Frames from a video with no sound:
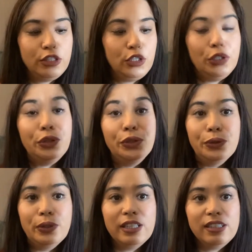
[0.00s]

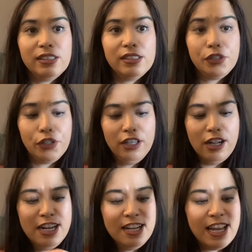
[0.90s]
to turn it
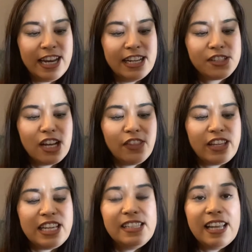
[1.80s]
on and it's got the
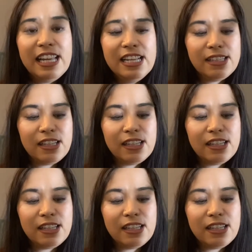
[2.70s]
heat settings.